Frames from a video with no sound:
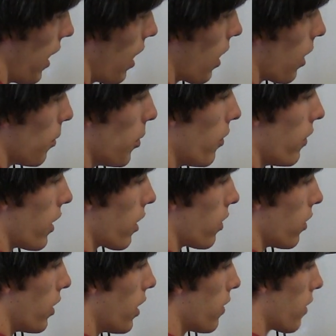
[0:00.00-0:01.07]
air moving
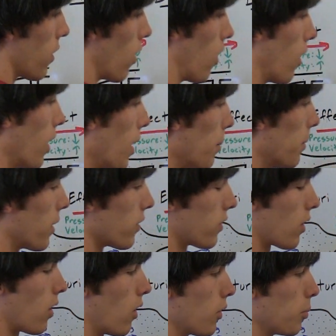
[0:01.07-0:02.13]
underneath the car
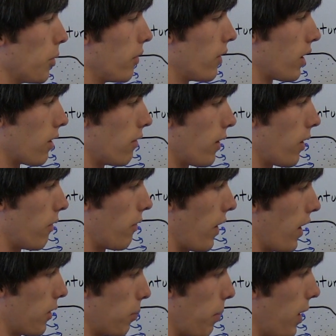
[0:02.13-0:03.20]
because the car is moving at a very
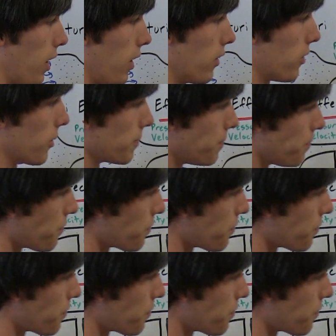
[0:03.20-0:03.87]
fast pace.